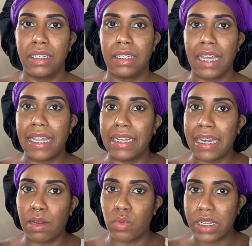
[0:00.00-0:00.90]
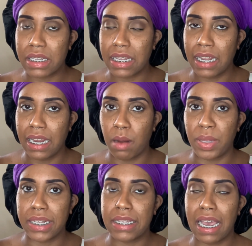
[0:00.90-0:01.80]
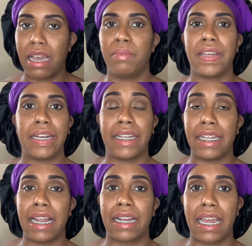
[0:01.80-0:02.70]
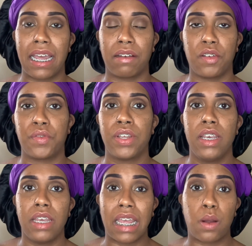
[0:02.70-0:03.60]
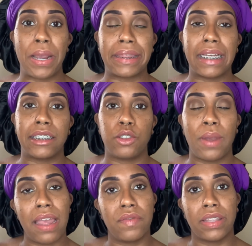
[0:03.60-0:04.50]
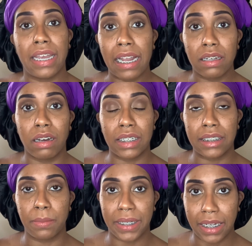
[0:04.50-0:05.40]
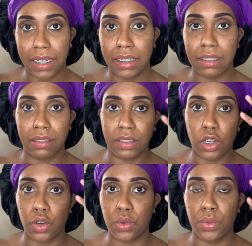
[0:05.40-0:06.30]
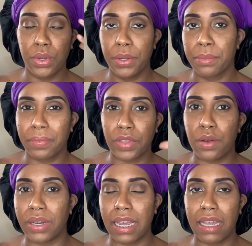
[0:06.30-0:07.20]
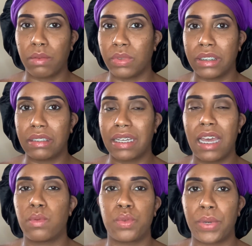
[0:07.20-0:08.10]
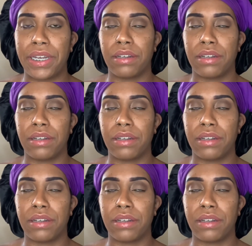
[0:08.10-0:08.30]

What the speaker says: and then they went skinny up at the top. And again, I kind of equate that to having the hair loss in the beginning. So, you know, it kind of was weird,